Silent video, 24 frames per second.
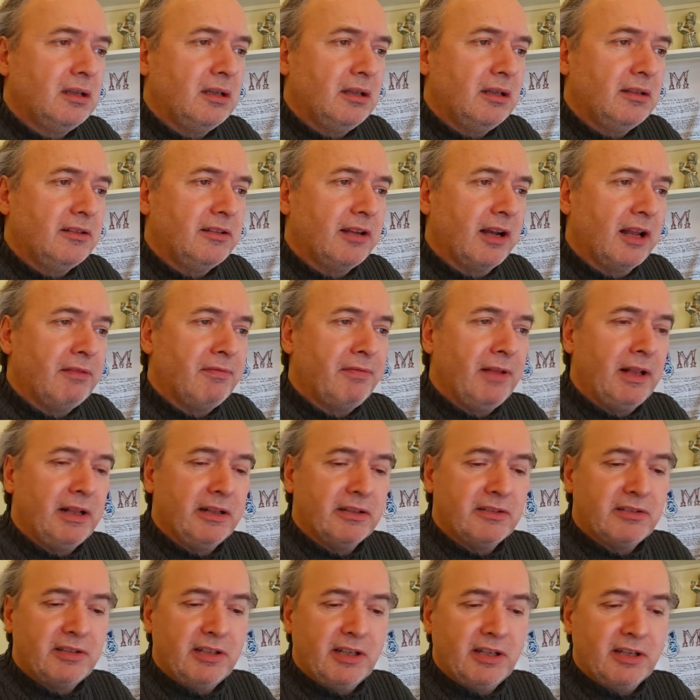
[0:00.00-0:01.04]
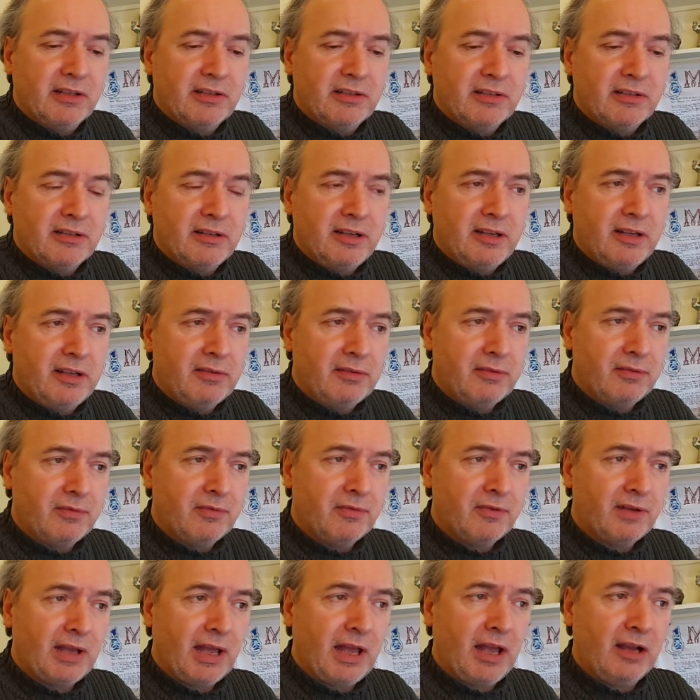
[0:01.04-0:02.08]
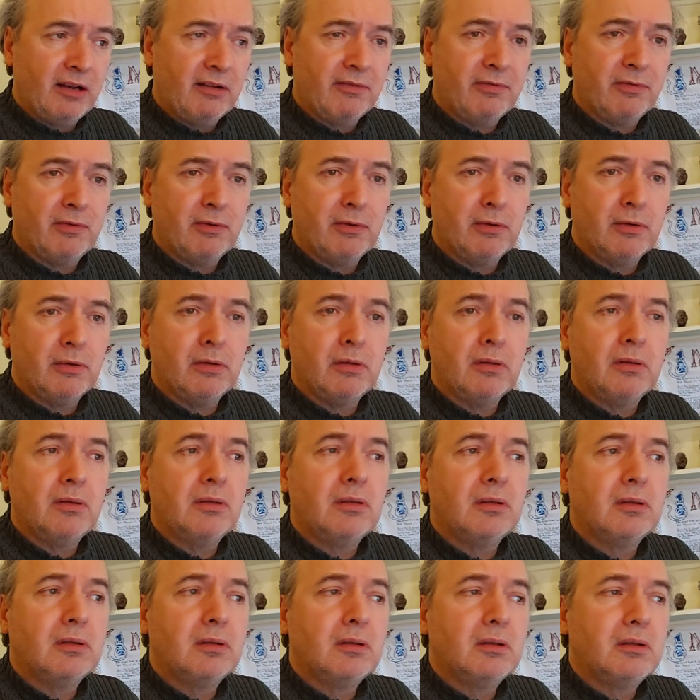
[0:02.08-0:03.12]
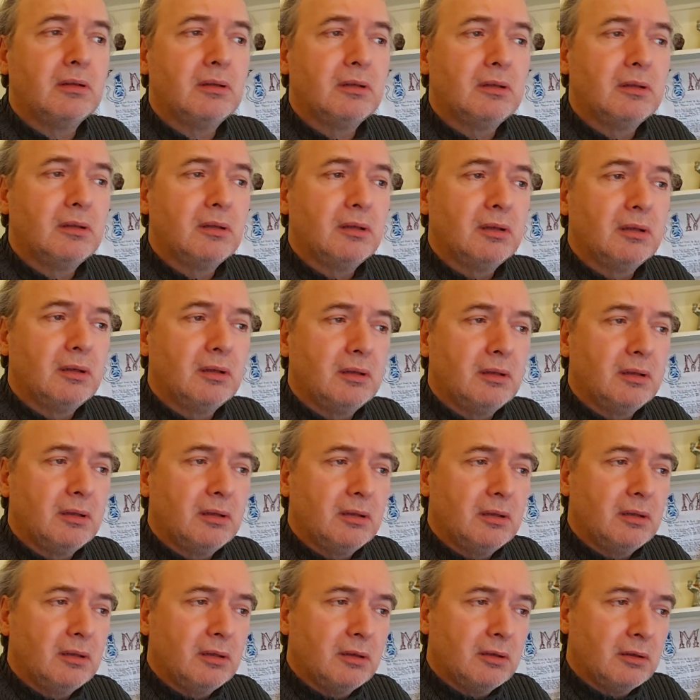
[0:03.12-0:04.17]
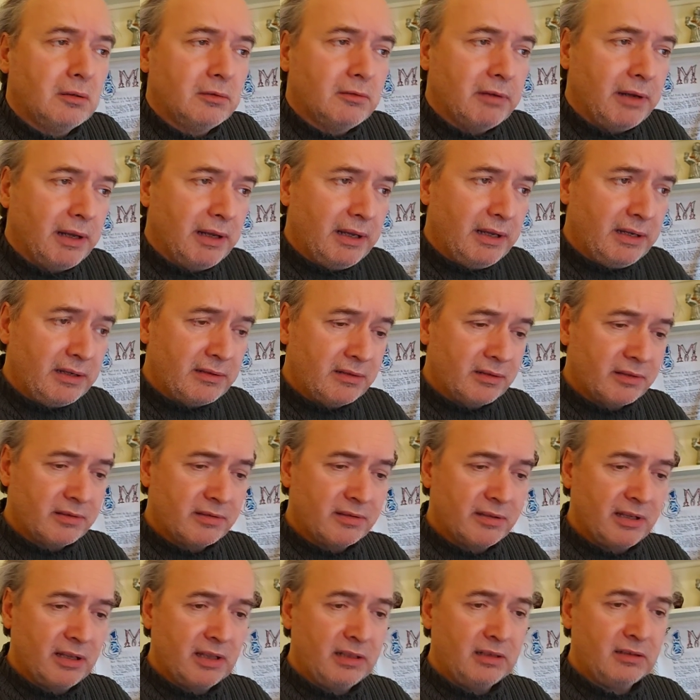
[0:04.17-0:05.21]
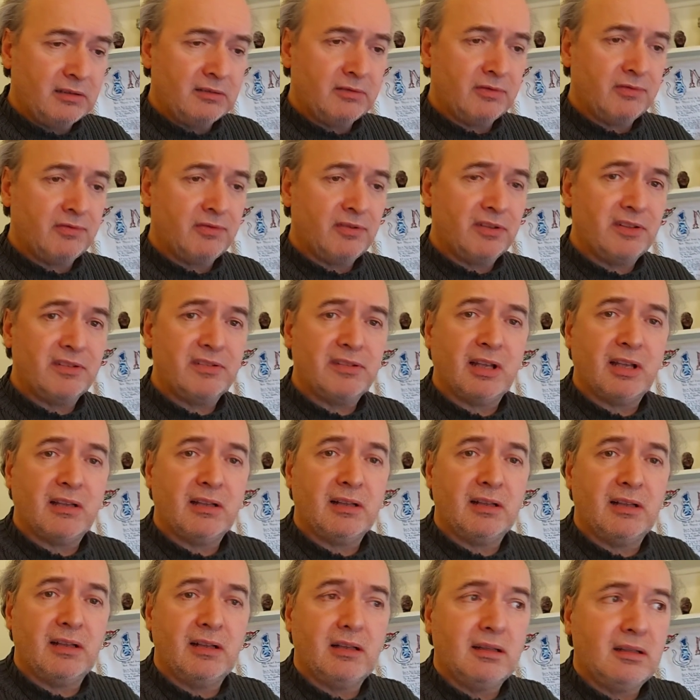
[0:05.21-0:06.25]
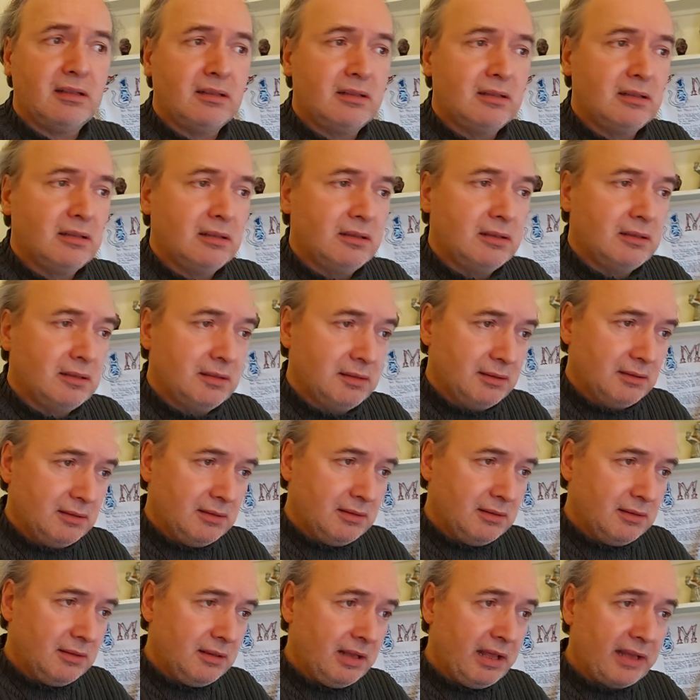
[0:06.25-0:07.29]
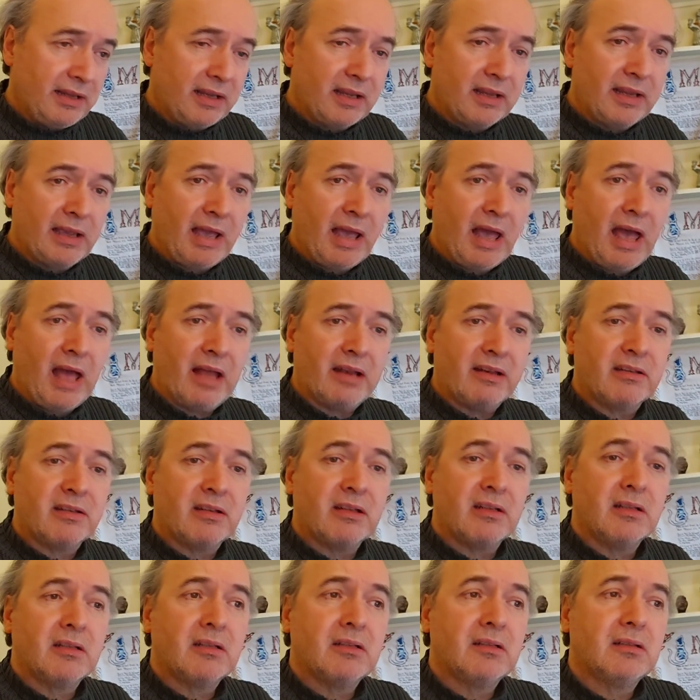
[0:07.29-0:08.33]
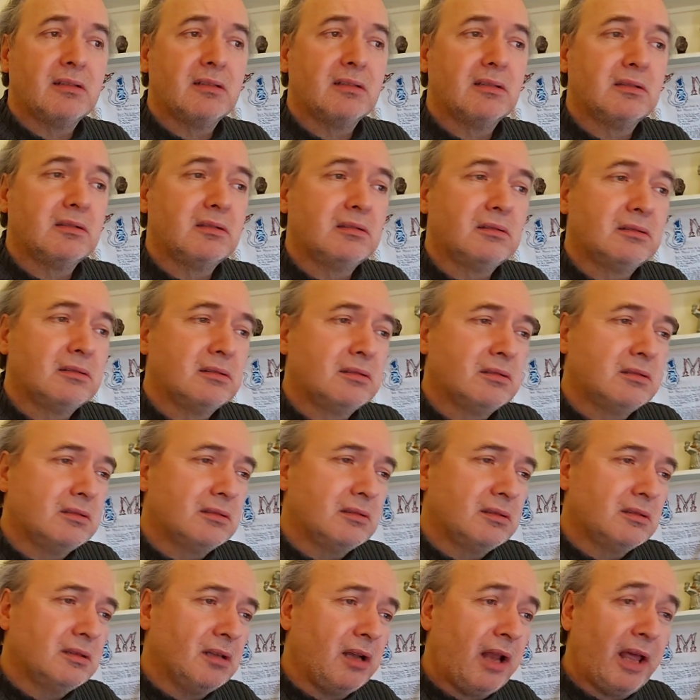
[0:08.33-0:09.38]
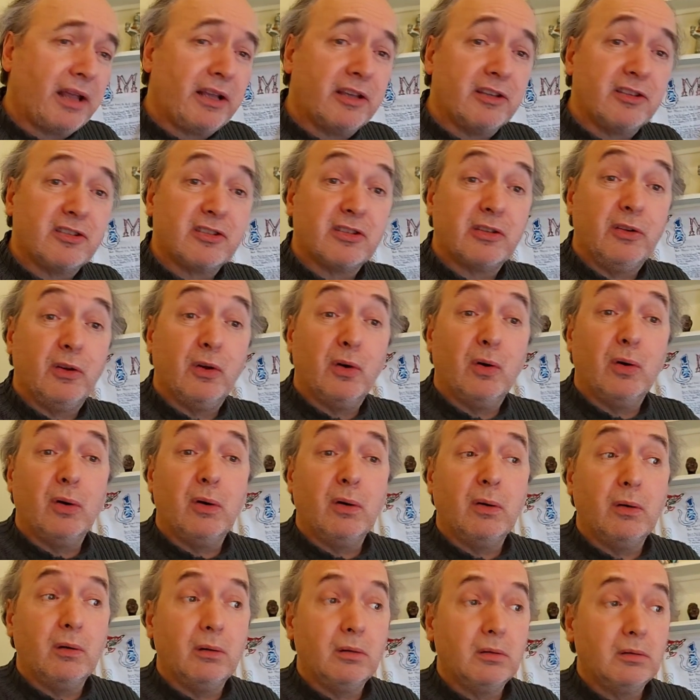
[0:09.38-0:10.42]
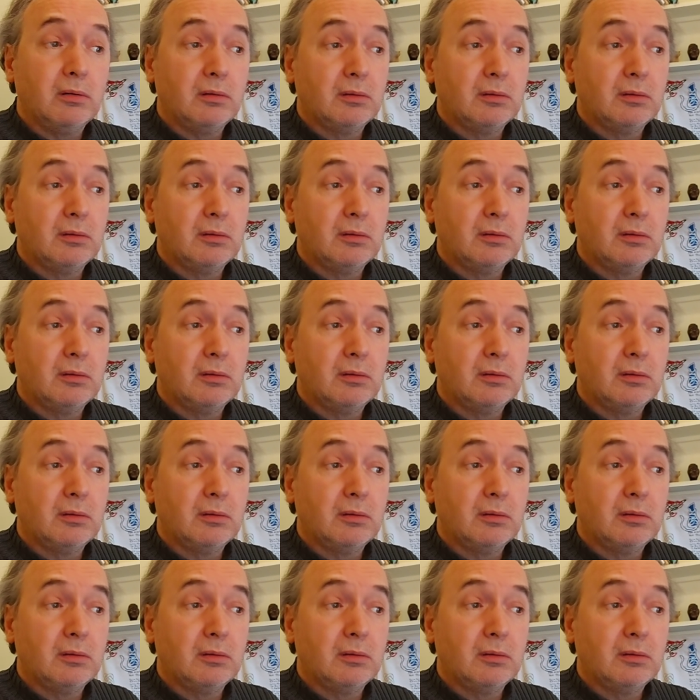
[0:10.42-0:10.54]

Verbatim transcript: till I felt it lift and fall, raise itself and settle like a cat, like a snore.